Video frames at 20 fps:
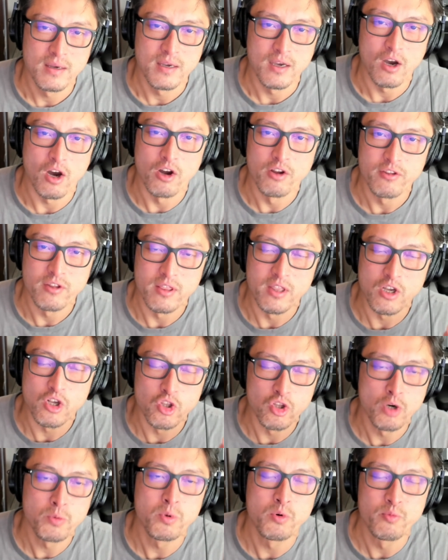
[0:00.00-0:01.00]
onto the
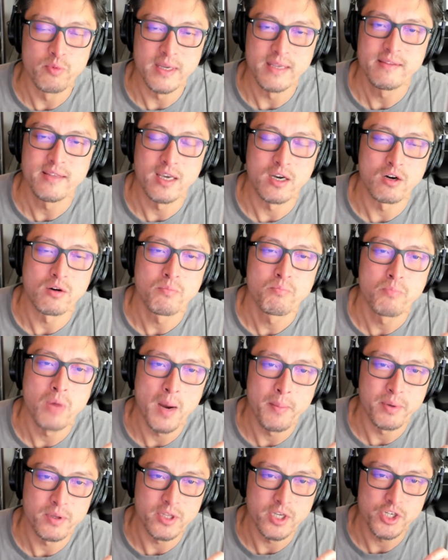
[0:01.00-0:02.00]
global retail
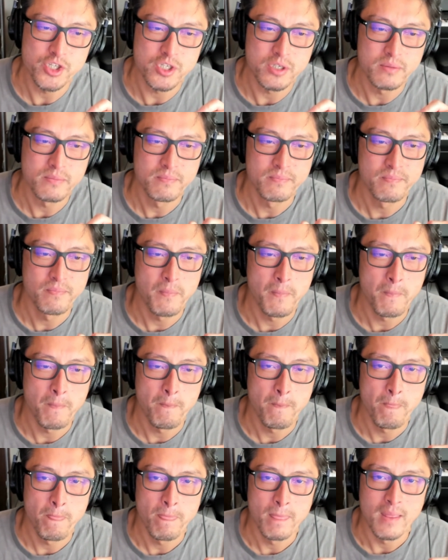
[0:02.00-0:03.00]
population.
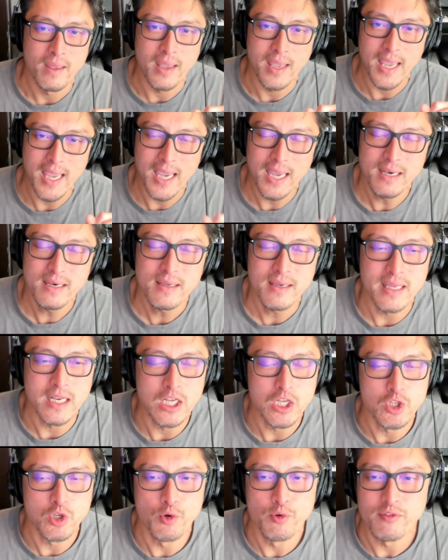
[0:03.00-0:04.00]
And it
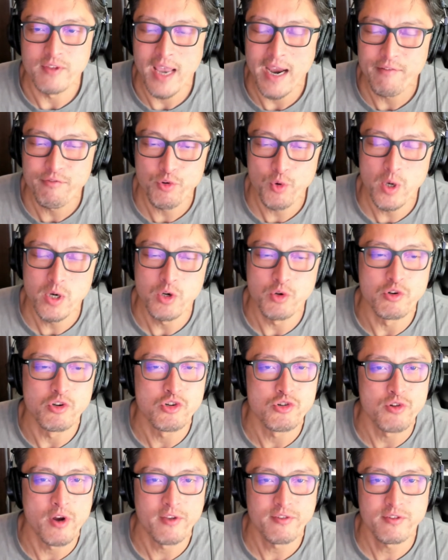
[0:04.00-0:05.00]
includes everyone who
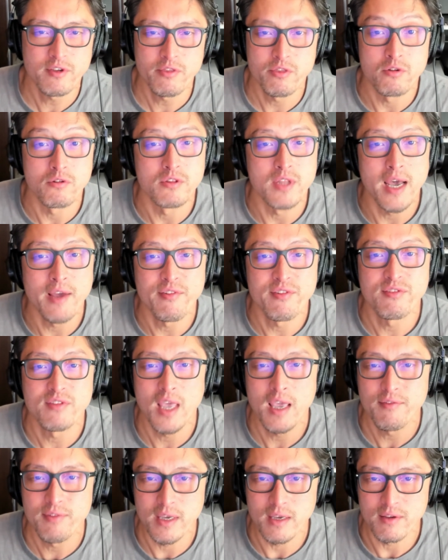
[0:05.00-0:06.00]
trusted their life
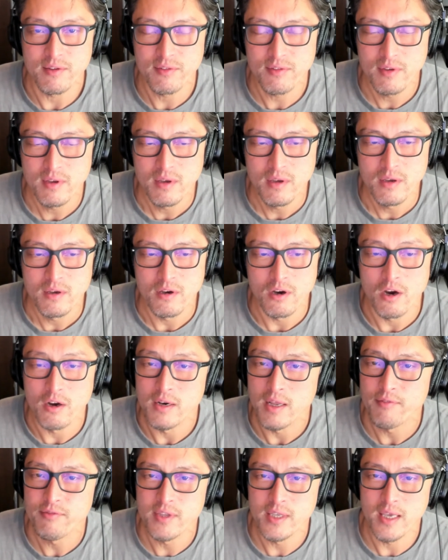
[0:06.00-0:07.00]
savings on
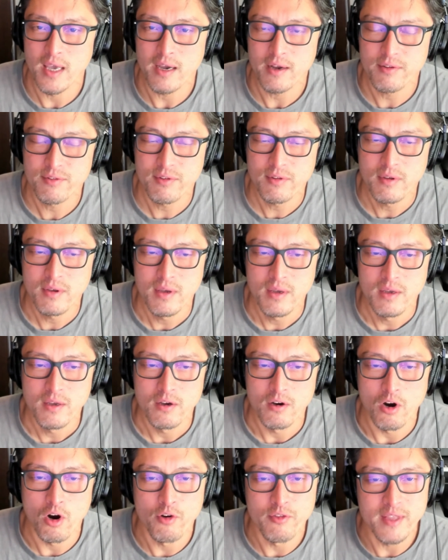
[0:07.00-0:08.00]
FTX,
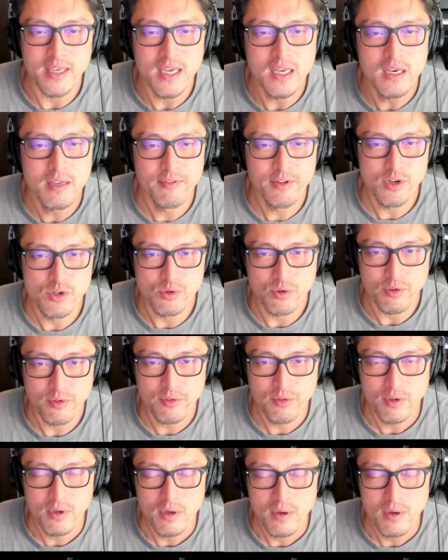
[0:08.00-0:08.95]
all the individuals,